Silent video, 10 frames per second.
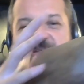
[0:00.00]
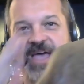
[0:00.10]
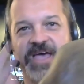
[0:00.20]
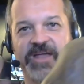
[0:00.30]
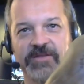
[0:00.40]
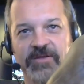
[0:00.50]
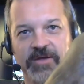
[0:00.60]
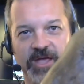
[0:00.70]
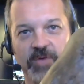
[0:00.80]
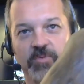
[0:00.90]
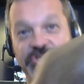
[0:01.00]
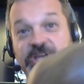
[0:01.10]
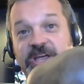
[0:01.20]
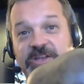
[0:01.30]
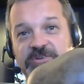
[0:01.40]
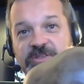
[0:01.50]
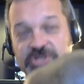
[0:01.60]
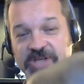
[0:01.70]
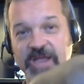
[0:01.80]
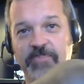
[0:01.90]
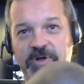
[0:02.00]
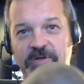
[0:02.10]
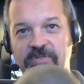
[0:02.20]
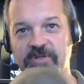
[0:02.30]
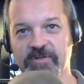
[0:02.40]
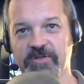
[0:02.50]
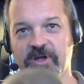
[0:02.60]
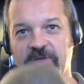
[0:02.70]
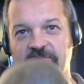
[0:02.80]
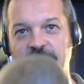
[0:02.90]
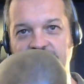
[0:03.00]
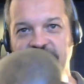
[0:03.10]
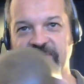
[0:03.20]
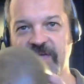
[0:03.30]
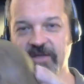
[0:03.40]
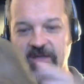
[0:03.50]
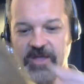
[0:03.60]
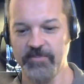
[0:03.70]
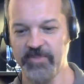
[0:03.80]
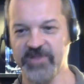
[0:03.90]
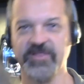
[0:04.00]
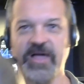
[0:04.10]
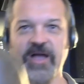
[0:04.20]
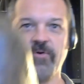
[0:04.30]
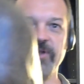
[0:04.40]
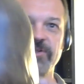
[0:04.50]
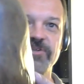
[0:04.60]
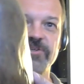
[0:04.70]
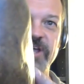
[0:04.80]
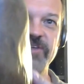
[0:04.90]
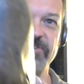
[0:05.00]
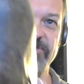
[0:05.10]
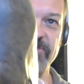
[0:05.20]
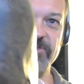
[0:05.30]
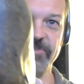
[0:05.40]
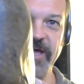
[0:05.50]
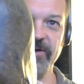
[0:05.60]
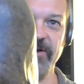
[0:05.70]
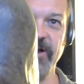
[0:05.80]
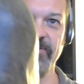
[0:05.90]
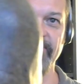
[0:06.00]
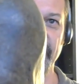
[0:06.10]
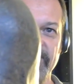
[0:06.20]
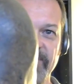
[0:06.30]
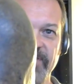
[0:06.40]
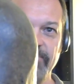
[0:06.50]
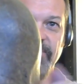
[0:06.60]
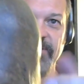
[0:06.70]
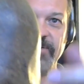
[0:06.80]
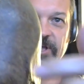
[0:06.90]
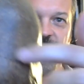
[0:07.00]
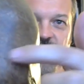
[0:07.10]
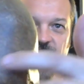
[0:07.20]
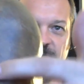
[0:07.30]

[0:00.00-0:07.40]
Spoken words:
head, it will change the shape of the baby's head, but it's not going to change the suture pattern. I don't know if you can see that, but you